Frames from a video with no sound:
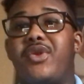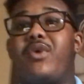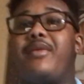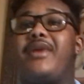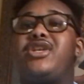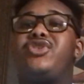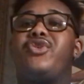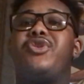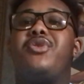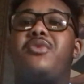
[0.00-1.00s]
You want to make sure
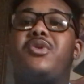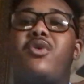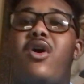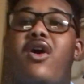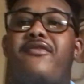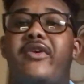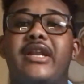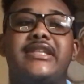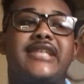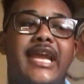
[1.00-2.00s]
you don't go off on
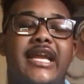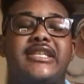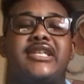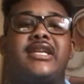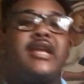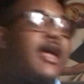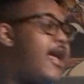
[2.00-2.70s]
a tangent,